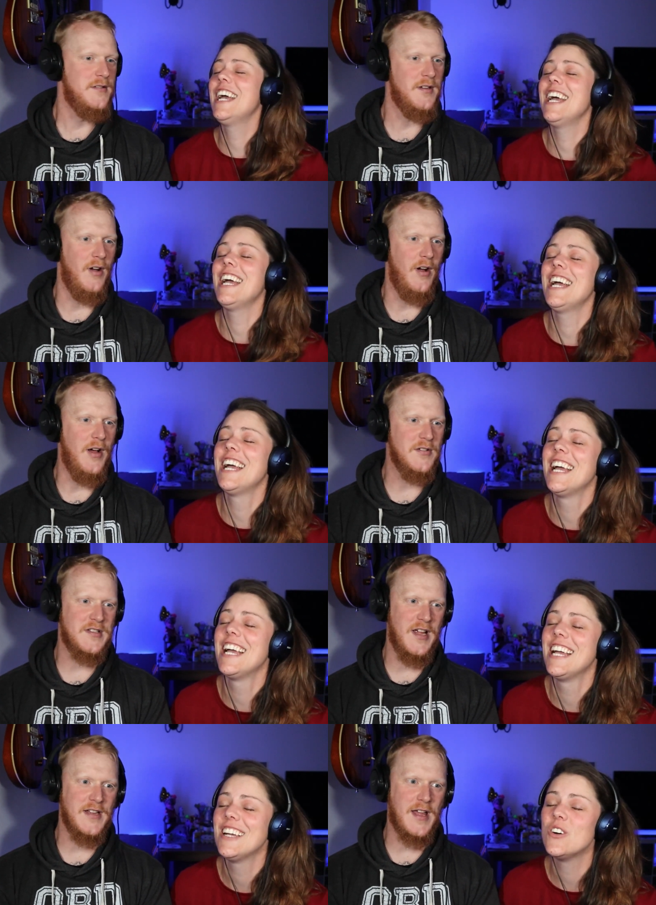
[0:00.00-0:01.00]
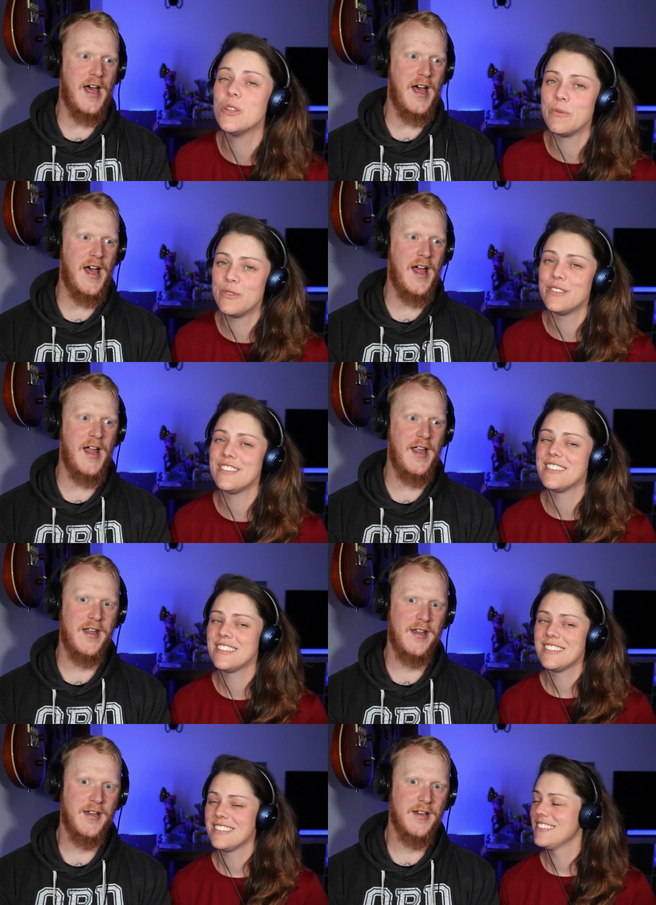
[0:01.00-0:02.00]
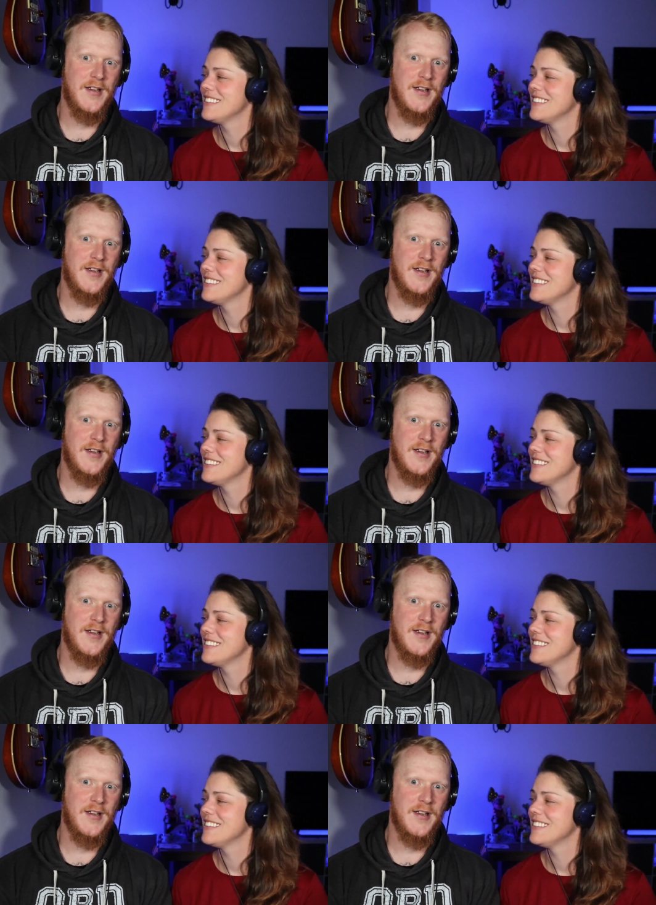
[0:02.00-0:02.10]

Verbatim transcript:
Speaker 1: so I was like I.